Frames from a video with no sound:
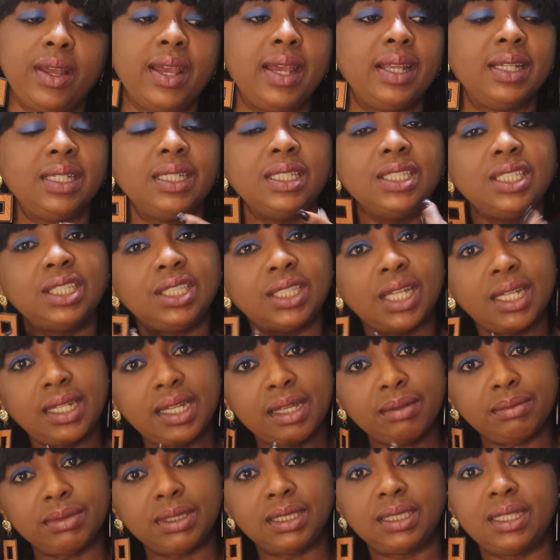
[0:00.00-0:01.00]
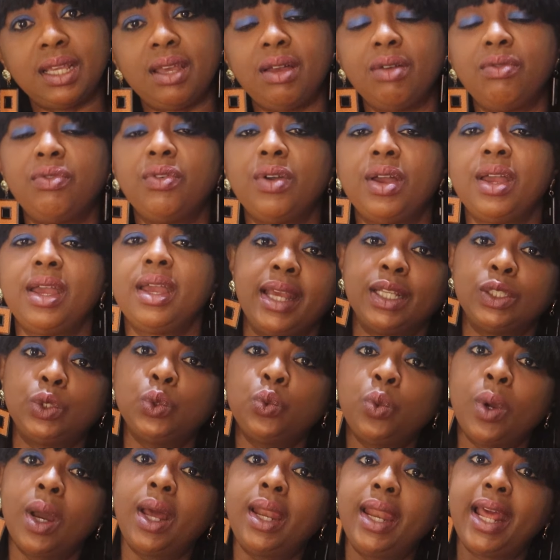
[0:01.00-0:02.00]
and injure themselves. It's
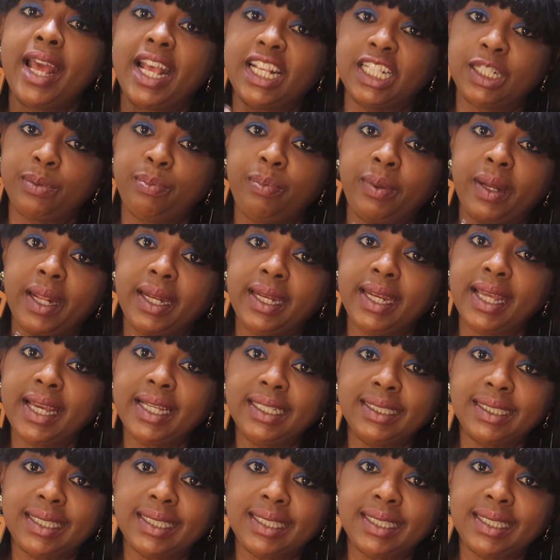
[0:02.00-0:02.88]
well explained,